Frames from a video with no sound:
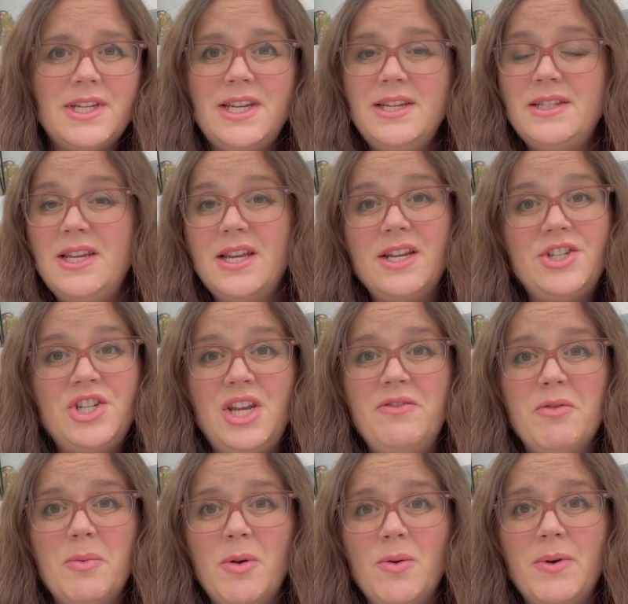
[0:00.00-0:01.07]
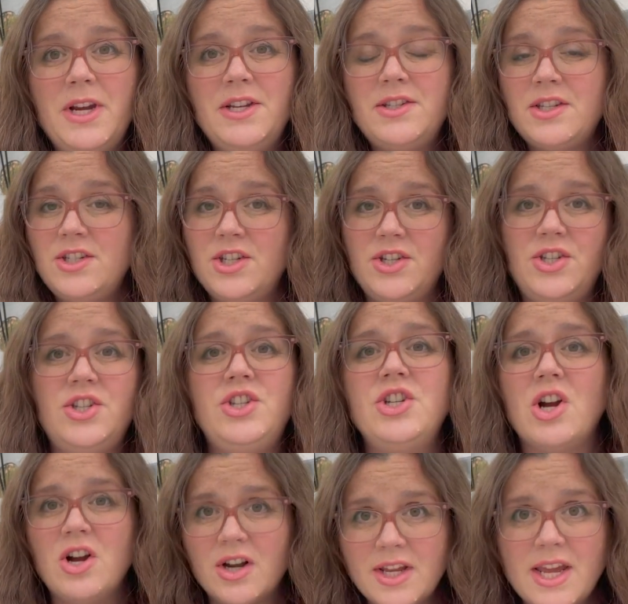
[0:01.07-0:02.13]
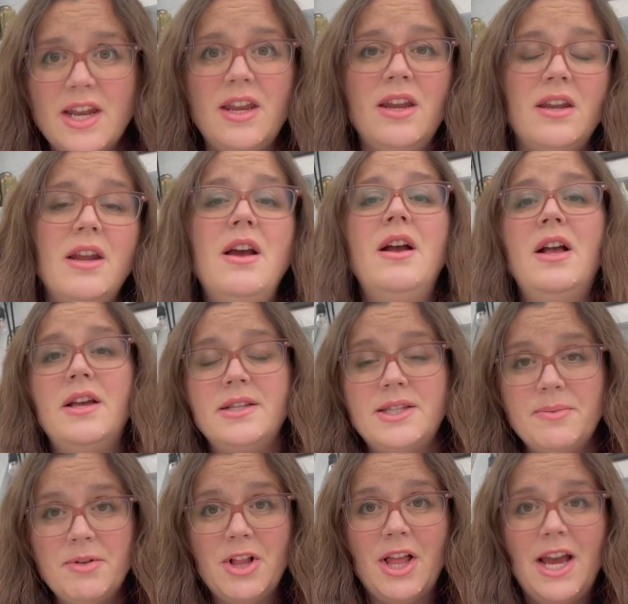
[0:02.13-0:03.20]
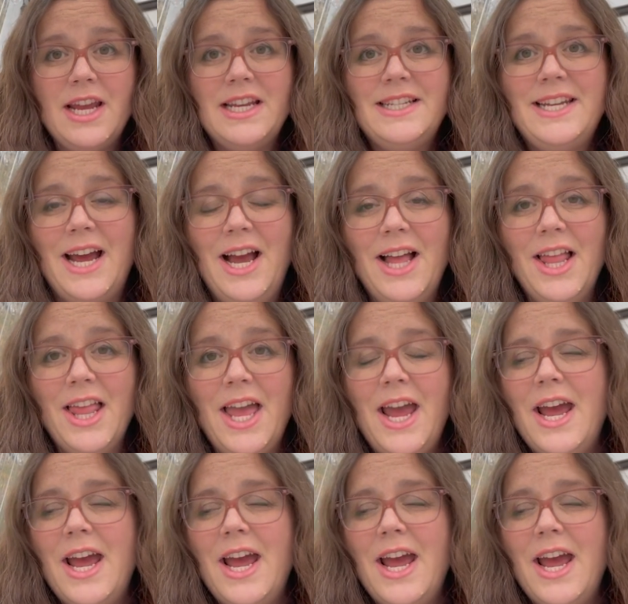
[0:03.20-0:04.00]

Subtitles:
easy and achievable ways to just start getting some clientele.